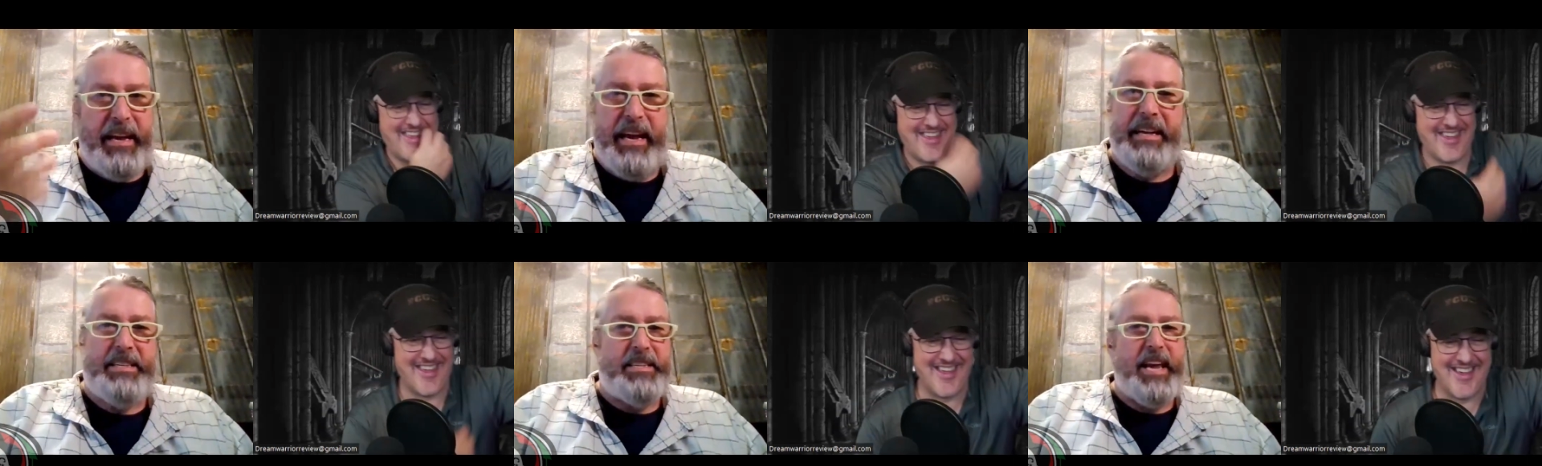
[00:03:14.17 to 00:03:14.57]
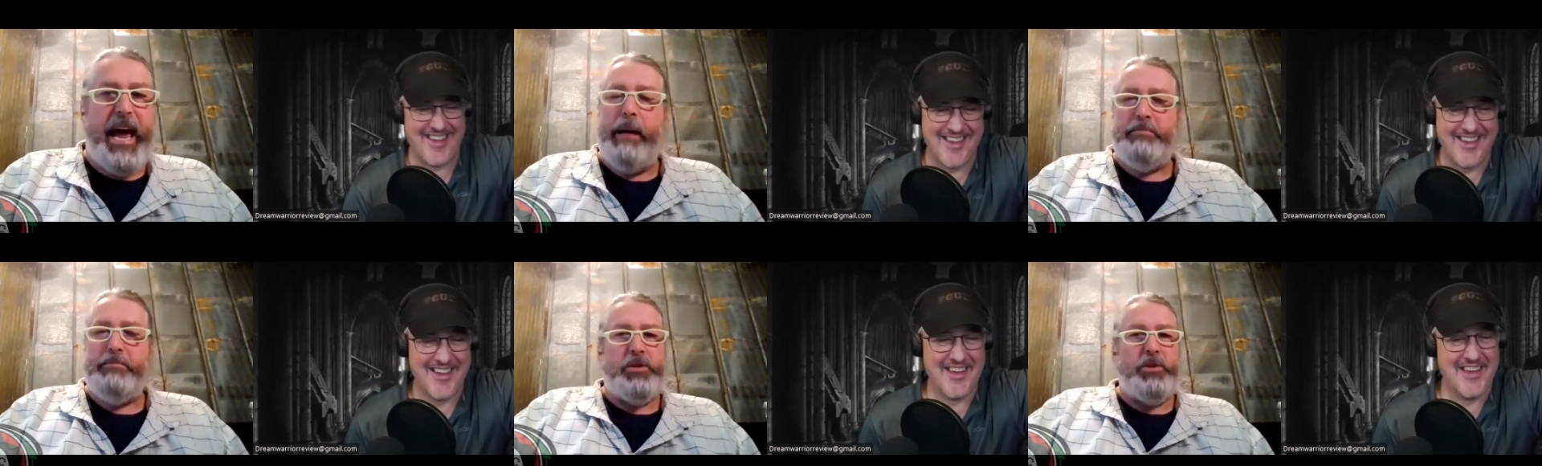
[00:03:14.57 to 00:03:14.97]
Speaker 1: it's
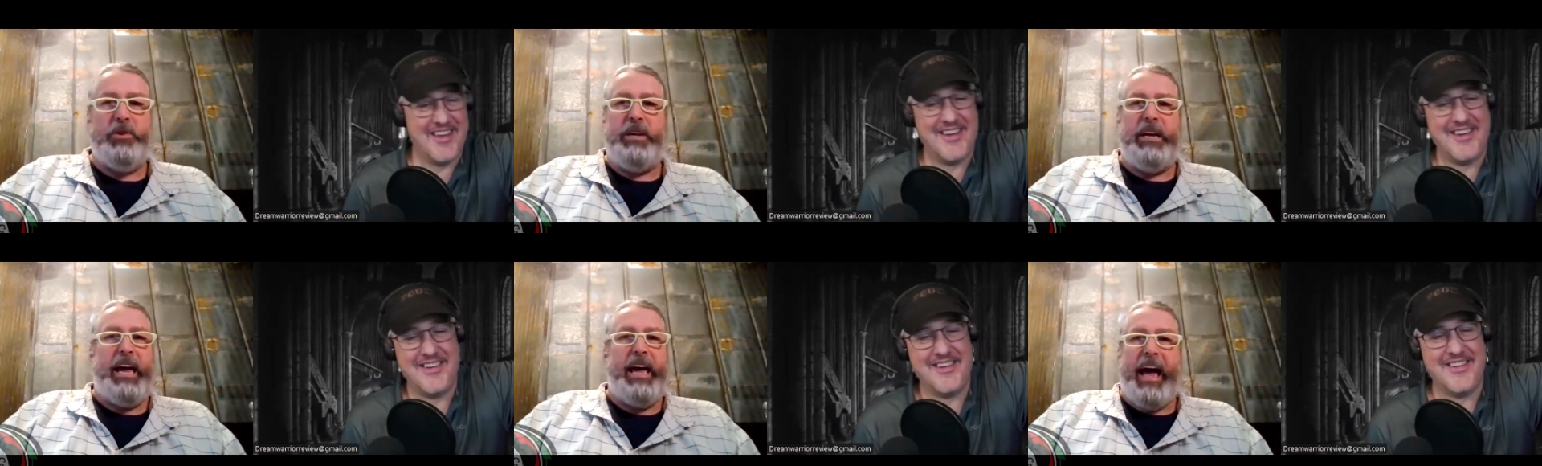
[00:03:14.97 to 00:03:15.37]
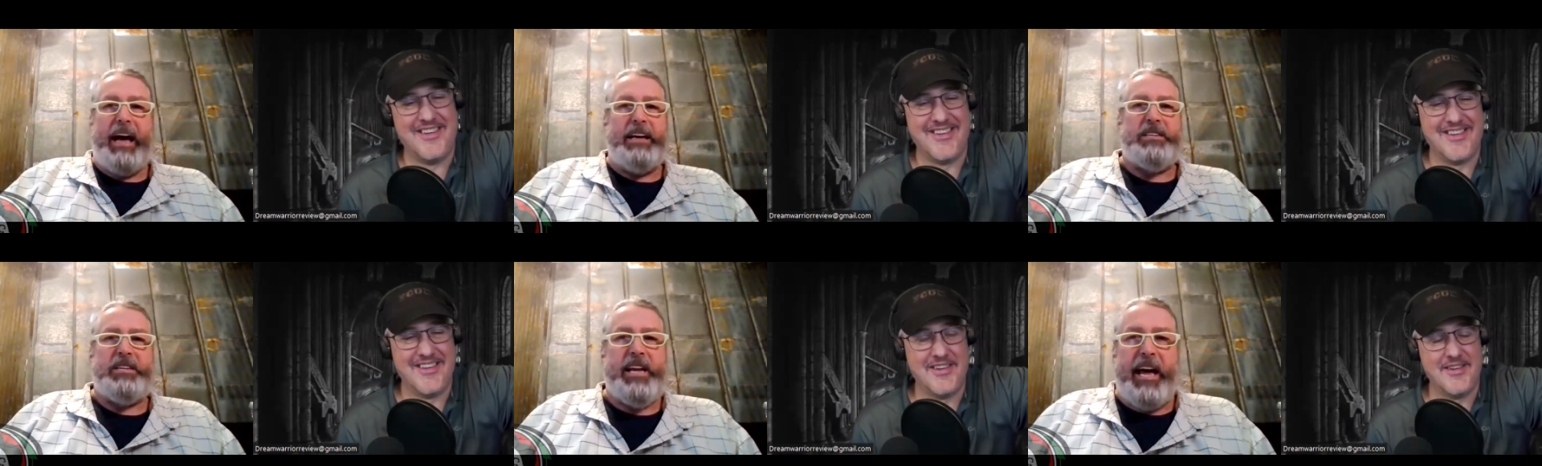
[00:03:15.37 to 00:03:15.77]
absolutely it
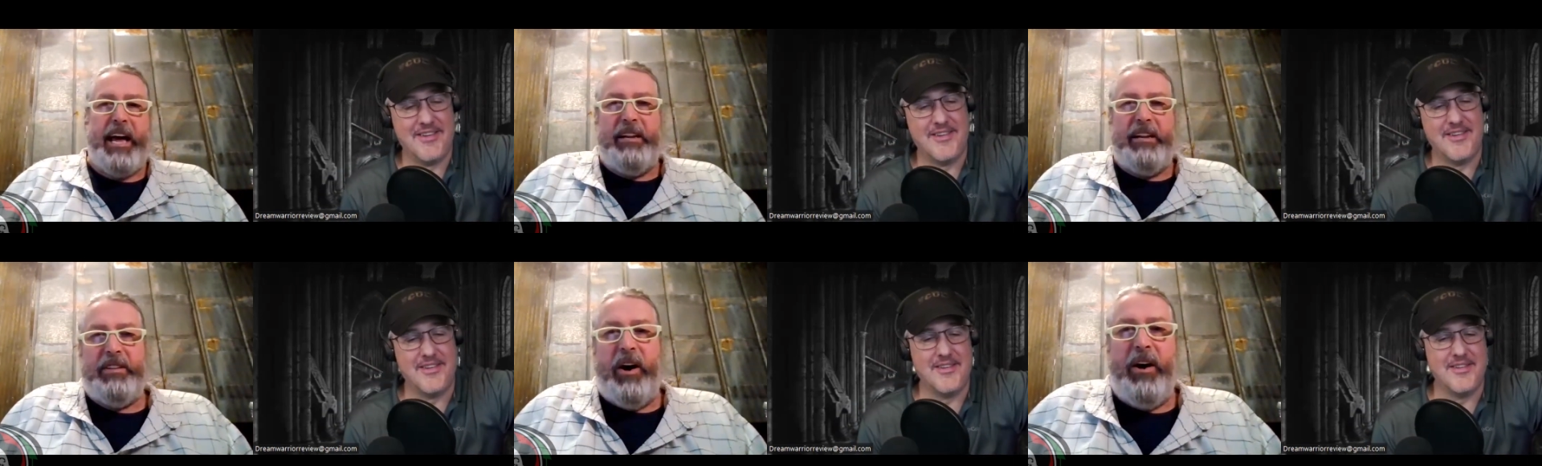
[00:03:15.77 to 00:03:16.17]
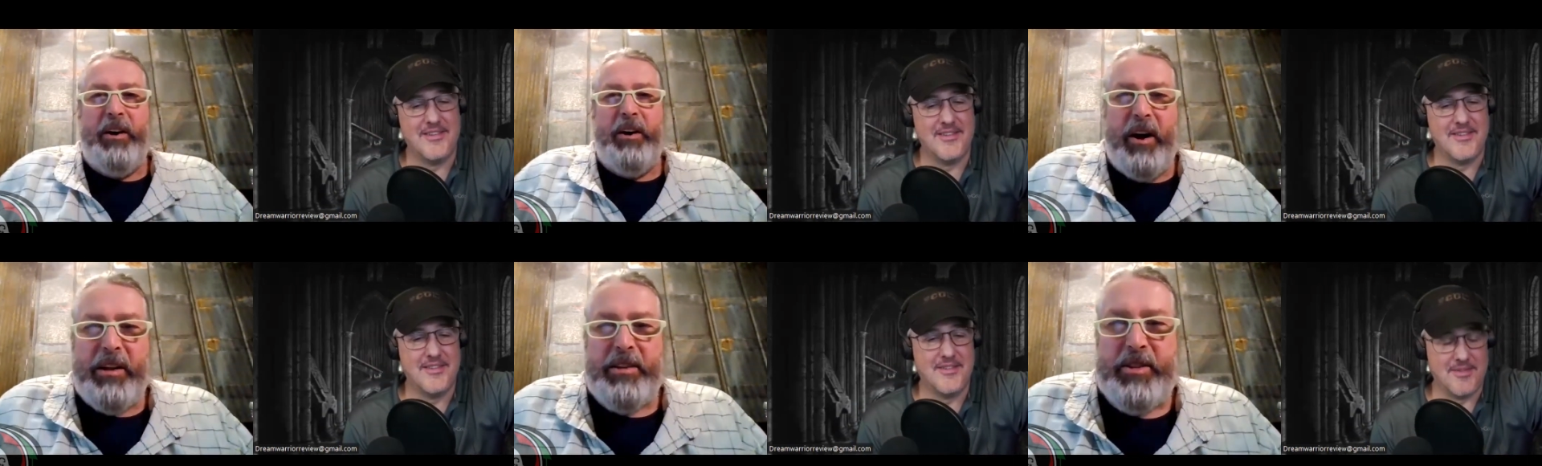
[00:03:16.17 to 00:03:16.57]
has a Don
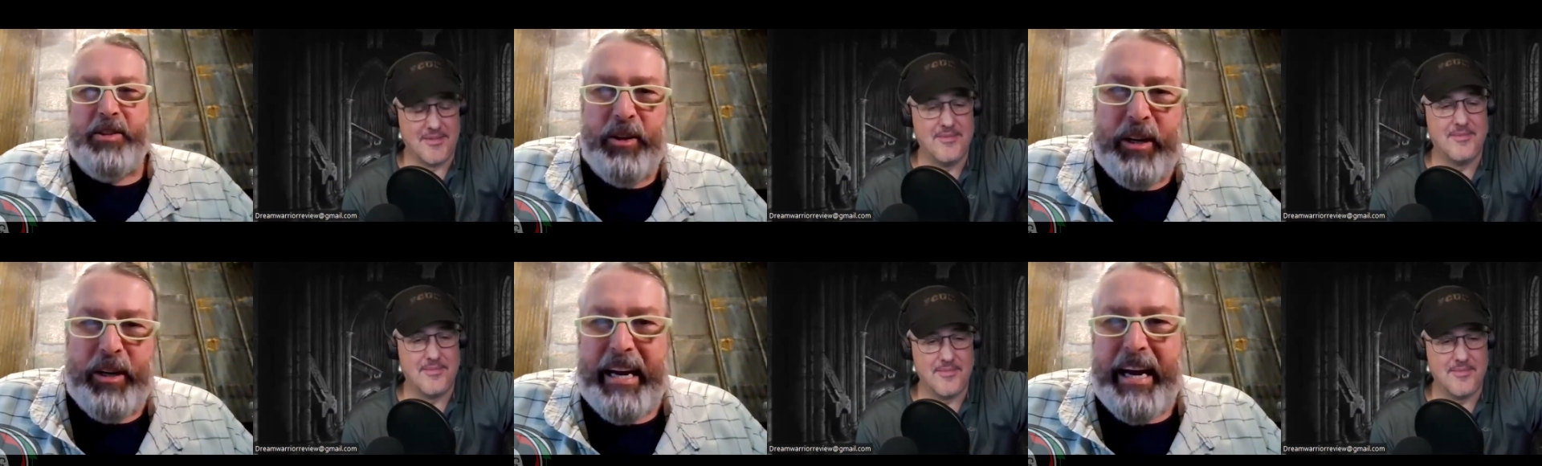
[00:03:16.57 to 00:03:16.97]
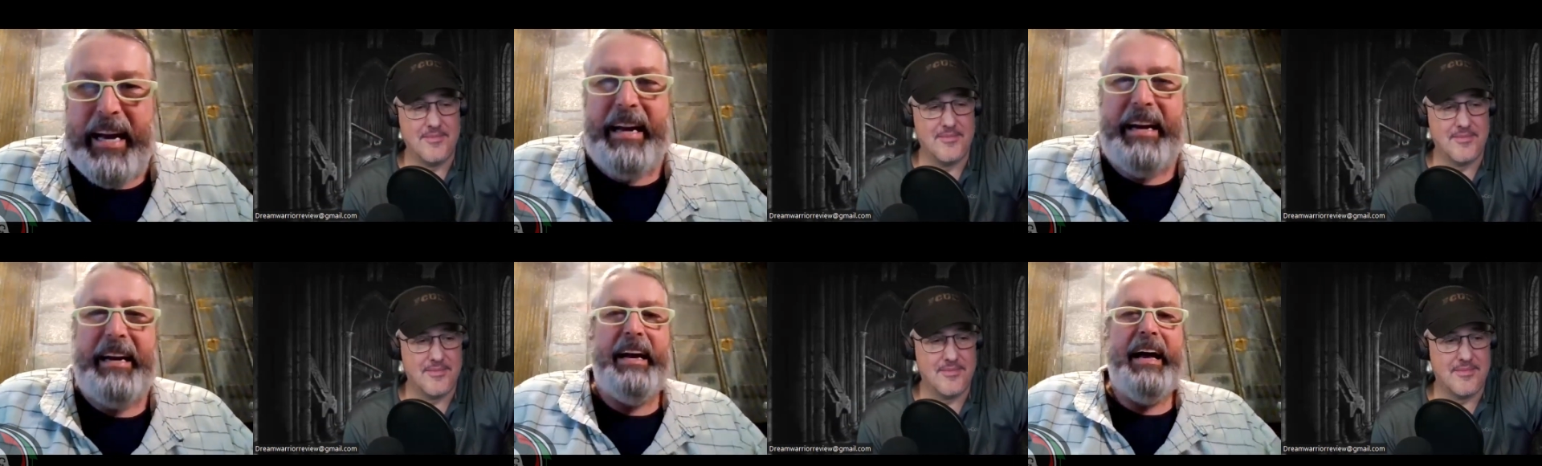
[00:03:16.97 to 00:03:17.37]
Knotts look,
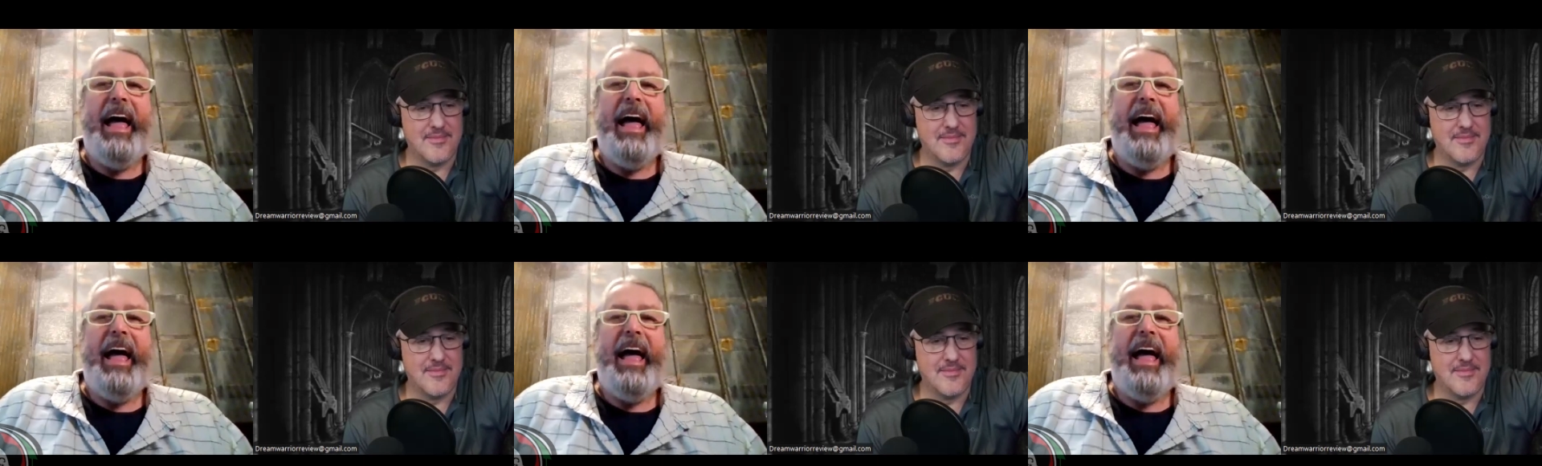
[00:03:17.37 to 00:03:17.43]
and